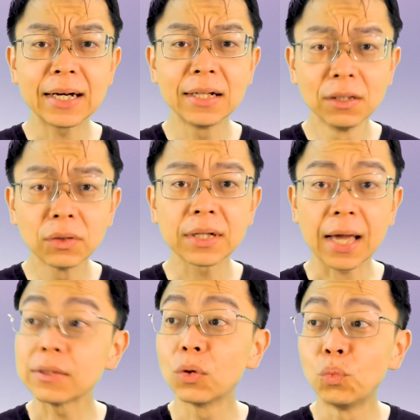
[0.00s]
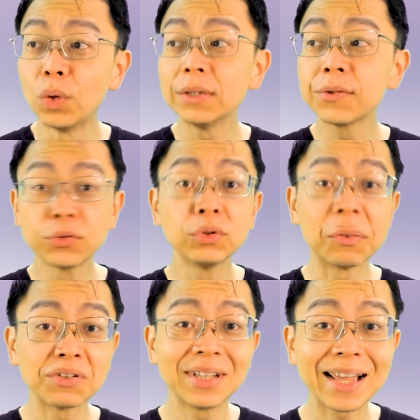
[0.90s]
a look at the world through
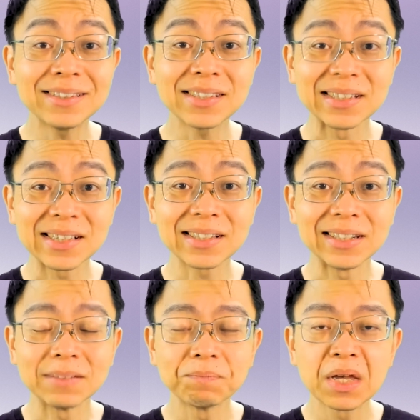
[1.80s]
different lenses, isn't it?